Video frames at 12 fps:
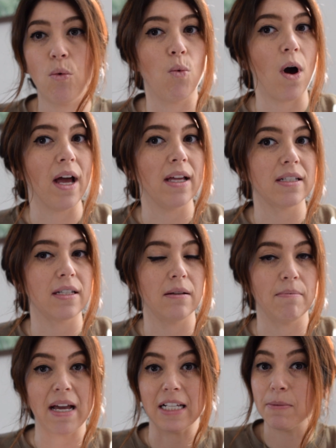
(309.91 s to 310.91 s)
what
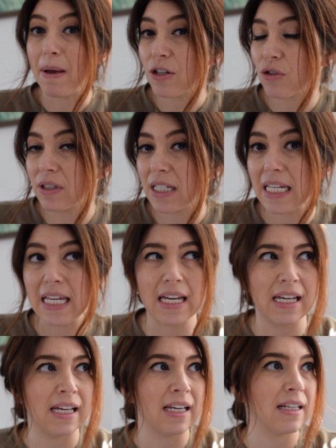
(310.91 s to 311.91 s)
my specialty
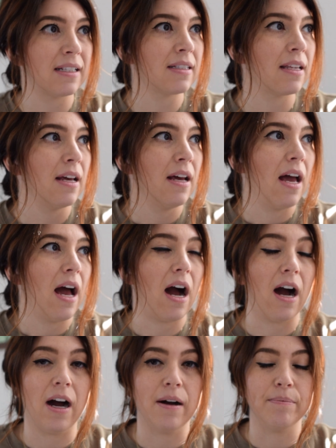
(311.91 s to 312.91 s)
is,
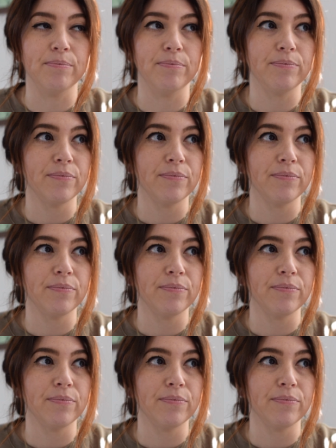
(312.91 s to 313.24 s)
and